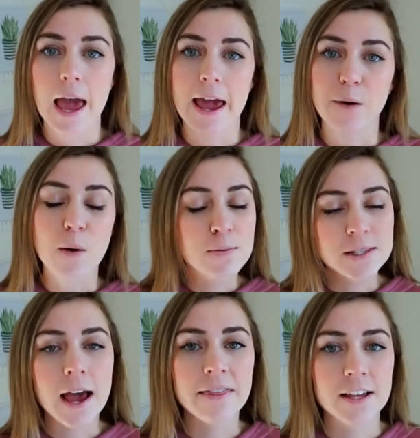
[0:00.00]
a
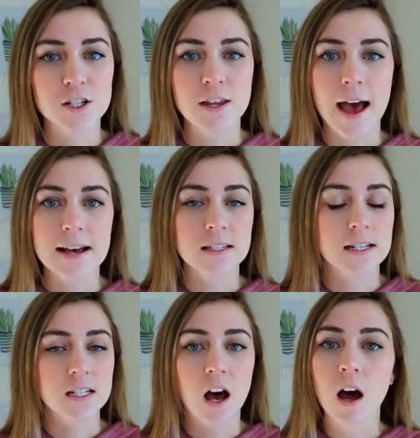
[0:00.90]
website that just has
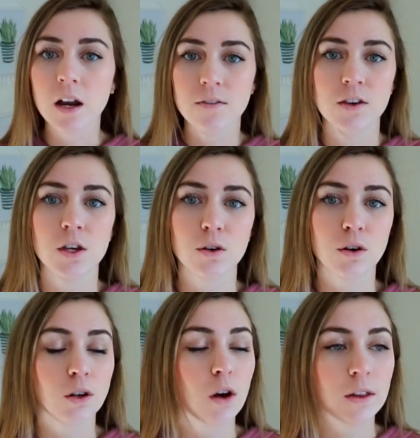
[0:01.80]
a ton of cute
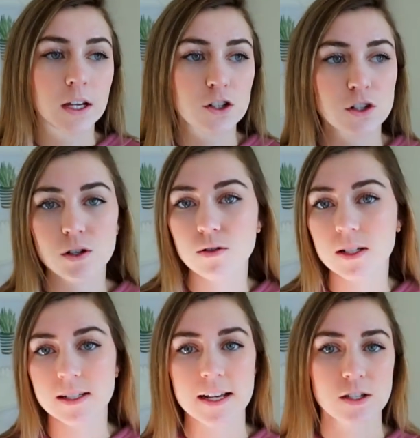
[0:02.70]
clothing,
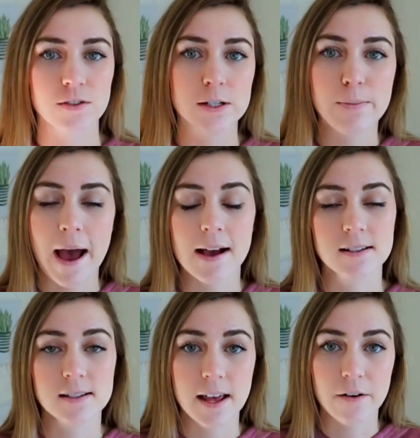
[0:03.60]
shoes, accessories,
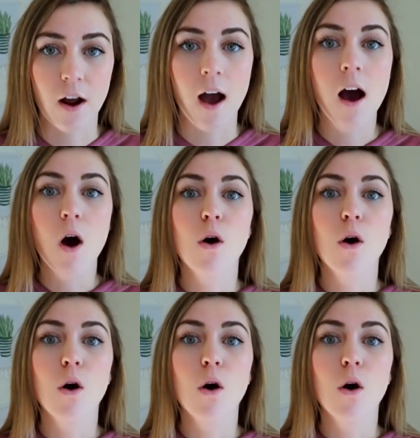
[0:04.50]
bags, etc.